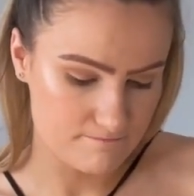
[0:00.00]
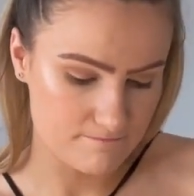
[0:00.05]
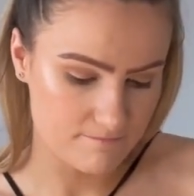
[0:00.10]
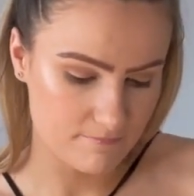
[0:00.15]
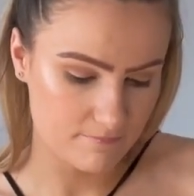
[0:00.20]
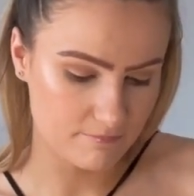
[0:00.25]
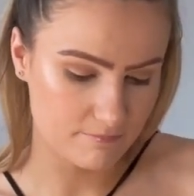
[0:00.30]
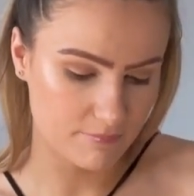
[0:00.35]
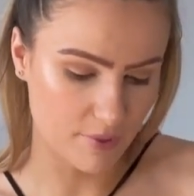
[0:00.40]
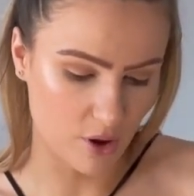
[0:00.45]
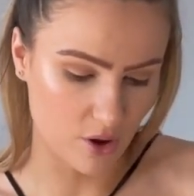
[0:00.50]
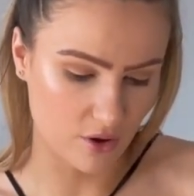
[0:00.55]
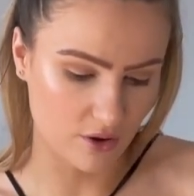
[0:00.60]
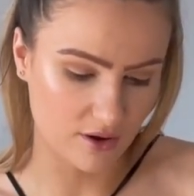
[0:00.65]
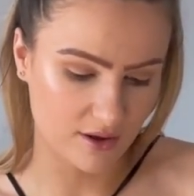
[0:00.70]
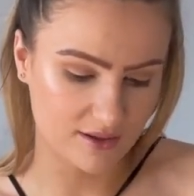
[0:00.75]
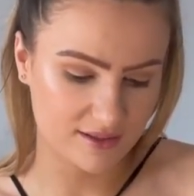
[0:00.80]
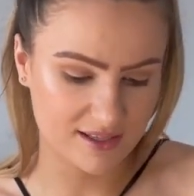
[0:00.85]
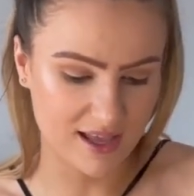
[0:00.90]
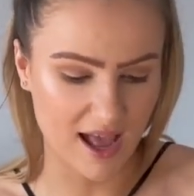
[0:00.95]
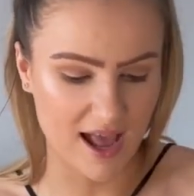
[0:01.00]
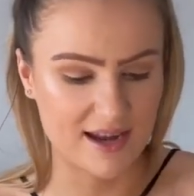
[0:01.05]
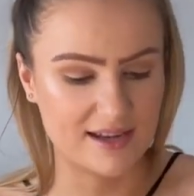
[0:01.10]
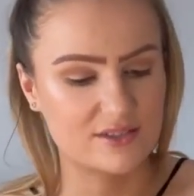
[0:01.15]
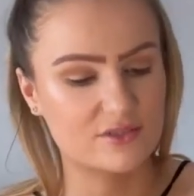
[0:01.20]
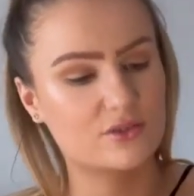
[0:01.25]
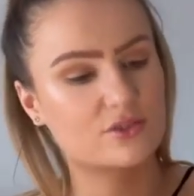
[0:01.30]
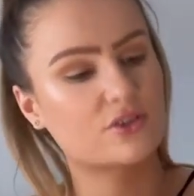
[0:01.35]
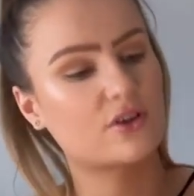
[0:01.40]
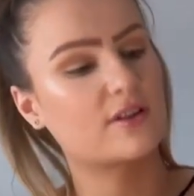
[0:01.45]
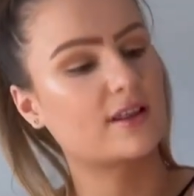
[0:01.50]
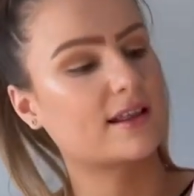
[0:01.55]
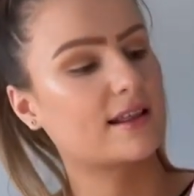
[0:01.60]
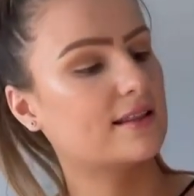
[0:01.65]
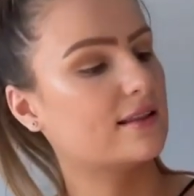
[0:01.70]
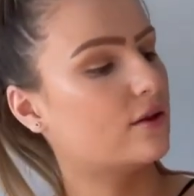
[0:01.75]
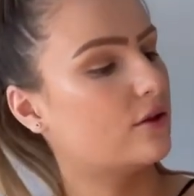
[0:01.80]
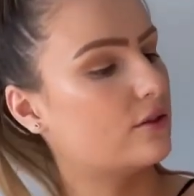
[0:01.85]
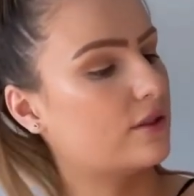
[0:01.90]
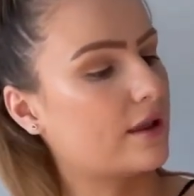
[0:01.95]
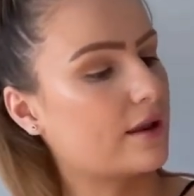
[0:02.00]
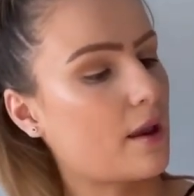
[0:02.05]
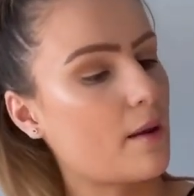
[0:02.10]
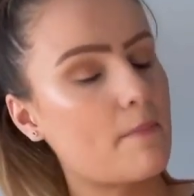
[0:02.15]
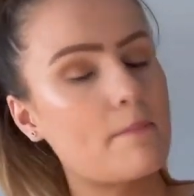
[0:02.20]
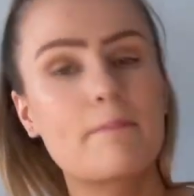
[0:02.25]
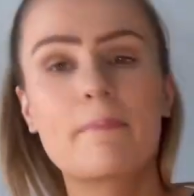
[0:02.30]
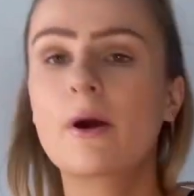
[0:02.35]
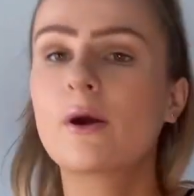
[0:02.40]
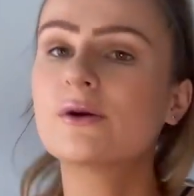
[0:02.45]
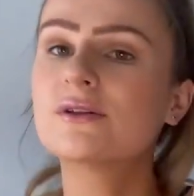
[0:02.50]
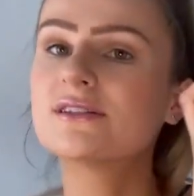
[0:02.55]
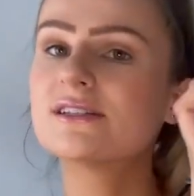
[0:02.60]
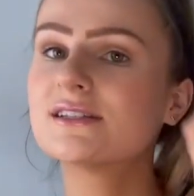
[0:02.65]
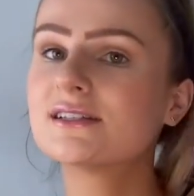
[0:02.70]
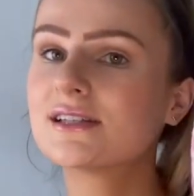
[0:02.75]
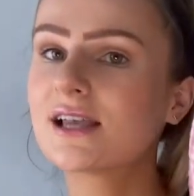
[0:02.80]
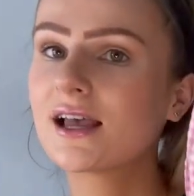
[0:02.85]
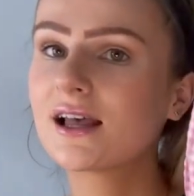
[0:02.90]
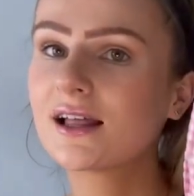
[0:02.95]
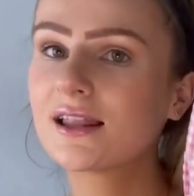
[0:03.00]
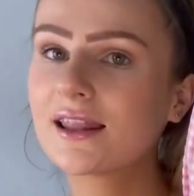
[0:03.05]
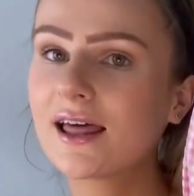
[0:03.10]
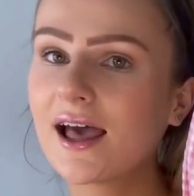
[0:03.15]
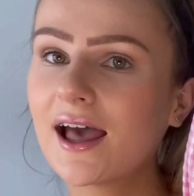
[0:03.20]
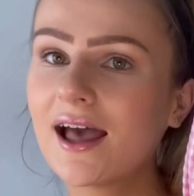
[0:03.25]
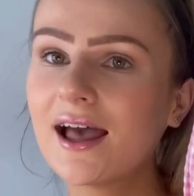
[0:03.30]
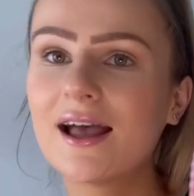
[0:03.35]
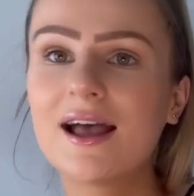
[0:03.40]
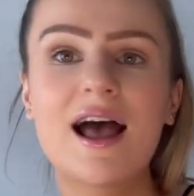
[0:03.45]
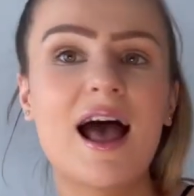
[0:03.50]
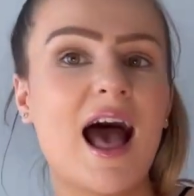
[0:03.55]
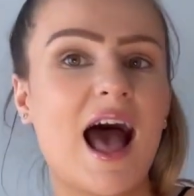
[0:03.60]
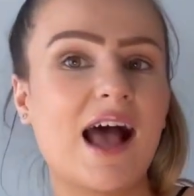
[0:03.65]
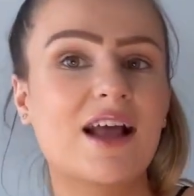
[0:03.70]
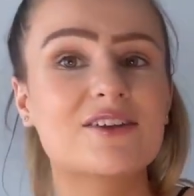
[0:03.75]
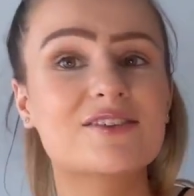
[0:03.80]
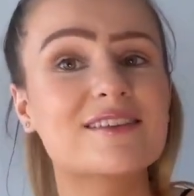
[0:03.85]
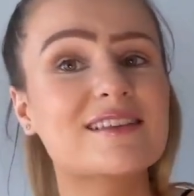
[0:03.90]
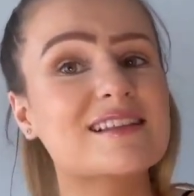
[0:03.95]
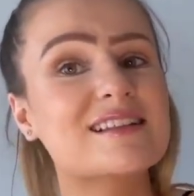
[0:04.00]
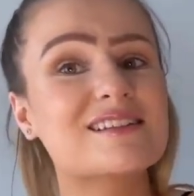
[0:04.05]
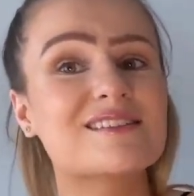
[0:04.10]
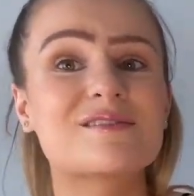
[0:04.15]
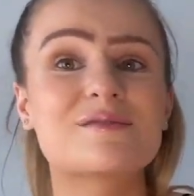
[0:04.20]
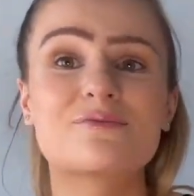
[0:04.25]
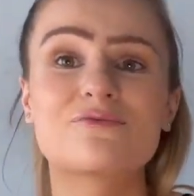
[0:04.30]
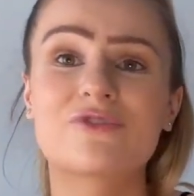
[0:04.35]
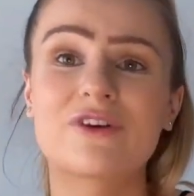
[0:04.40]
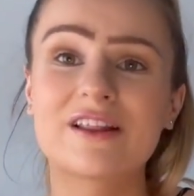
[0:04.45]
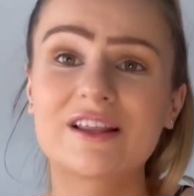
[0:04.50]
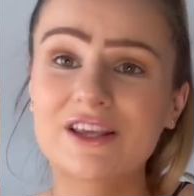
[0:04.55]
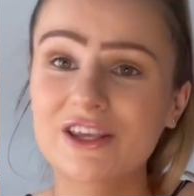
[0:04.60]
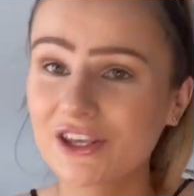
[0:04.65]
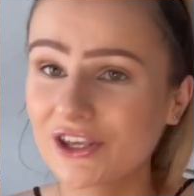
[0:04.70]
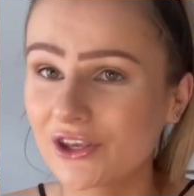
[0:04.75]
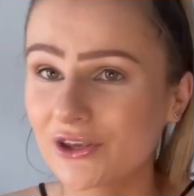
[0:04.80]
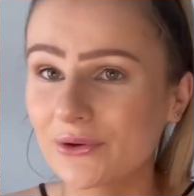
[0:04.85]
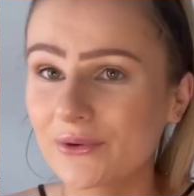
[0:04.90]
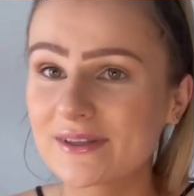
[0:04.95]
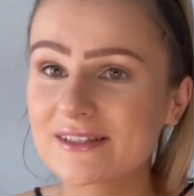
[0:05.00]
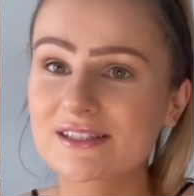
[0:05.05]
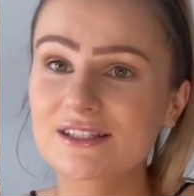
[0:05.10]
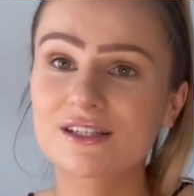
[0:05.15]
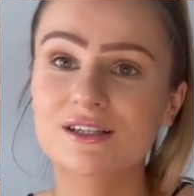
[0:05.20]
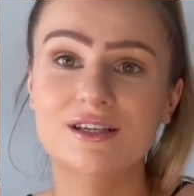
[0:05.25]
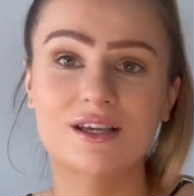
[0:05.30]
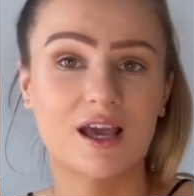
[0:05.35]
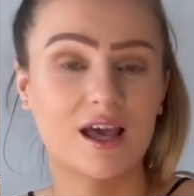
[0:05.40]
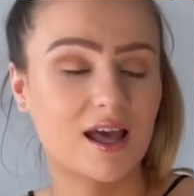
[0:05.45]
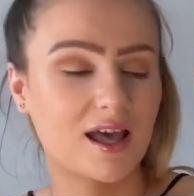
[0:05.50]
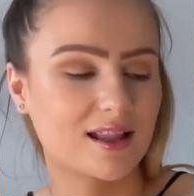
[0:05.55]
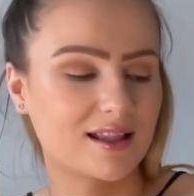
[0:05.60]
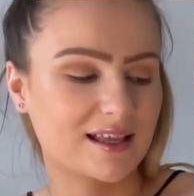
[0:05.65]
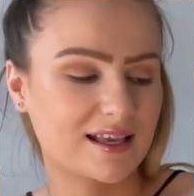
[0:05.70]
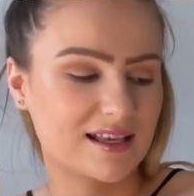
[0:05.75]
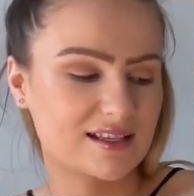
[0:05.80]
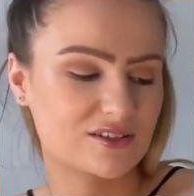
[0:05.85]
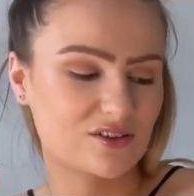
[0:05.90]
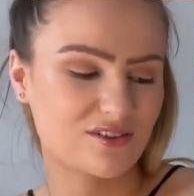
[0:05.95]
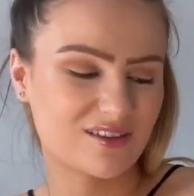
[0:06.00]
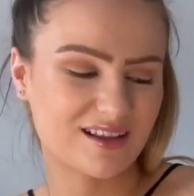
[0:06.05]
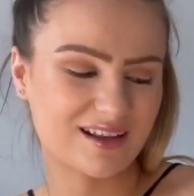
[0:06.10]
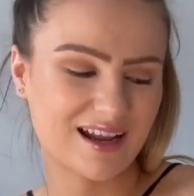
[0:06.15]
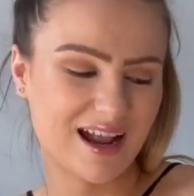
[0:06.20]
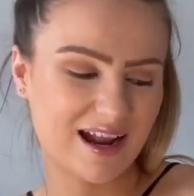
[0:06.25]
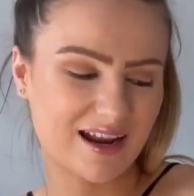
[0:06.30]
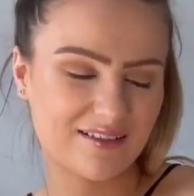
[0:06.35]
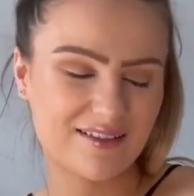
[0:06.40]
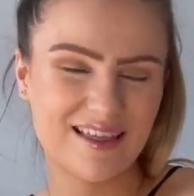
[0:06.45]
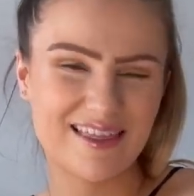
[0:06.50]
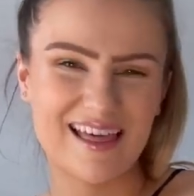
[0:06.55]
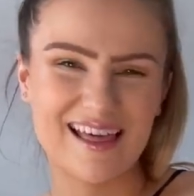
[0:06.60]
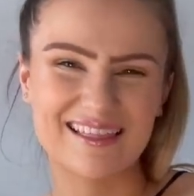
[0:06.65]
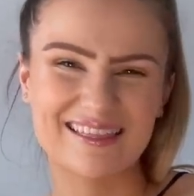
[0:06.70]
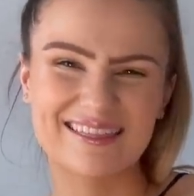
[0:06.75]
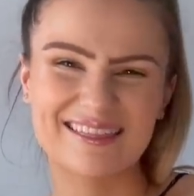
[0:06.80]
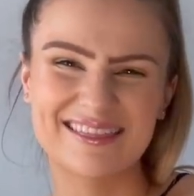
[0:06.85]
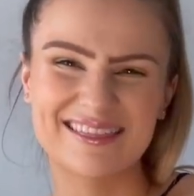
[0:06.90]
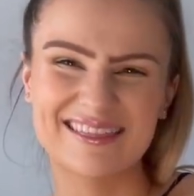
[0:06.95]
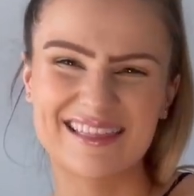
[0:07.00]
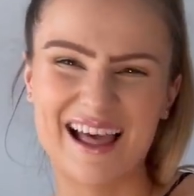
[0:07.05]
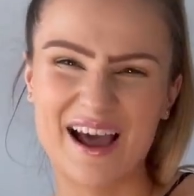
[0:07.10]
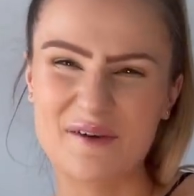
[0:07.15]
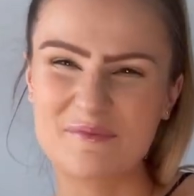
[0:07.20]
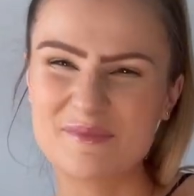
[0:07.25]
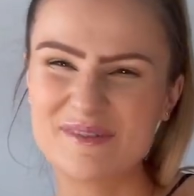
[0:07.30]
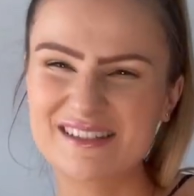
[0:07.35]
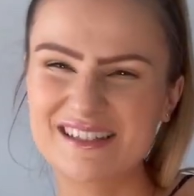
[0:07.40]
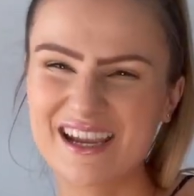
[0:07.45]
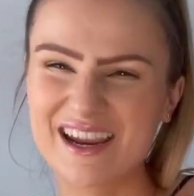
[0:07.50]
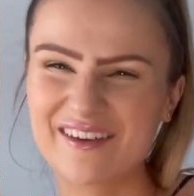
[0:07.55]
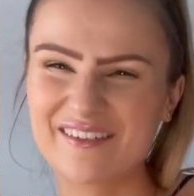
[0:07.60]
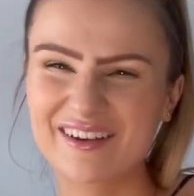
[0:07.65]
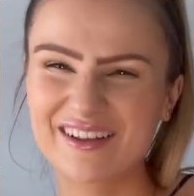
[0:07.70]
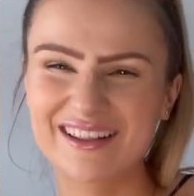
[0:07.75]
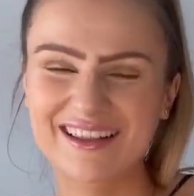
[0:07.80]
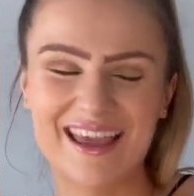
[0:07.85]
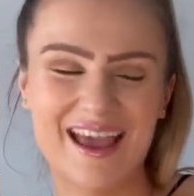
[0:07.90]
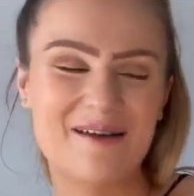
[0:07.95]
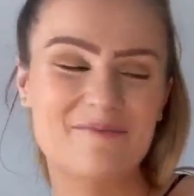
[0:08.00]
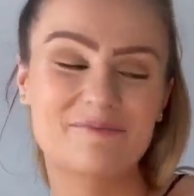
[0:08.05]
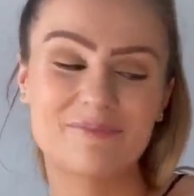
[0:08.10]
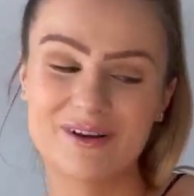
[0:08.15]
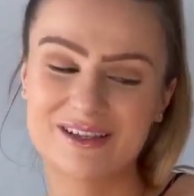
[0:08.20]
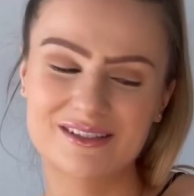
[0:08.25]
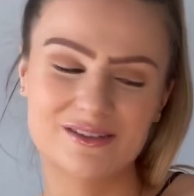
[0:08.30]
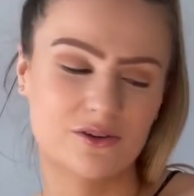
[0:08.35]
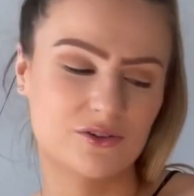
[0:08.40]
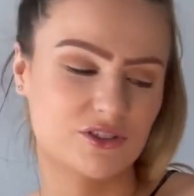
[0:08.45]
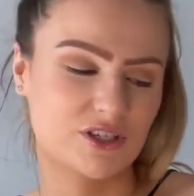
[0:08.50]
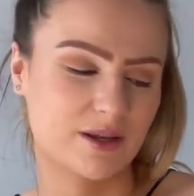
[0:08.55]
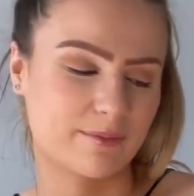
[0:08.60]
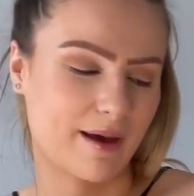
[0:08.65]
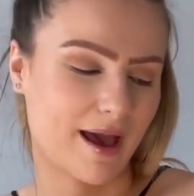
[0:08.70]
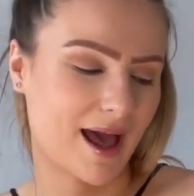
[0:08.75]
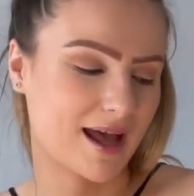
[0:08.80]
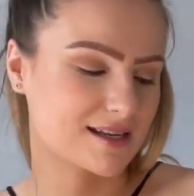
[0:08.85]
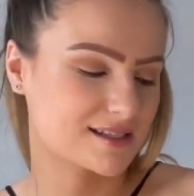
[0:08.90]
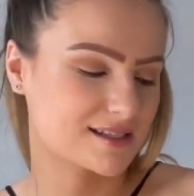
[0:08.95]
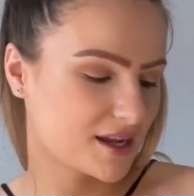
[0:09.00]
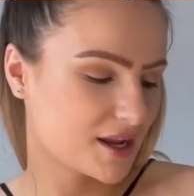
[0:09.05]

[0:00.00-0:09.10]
but yeah, and it's also got like a little like bow detail there. I just think this is really cute. It's girly. It's got like kind of like that loud material again, but it's not too bad.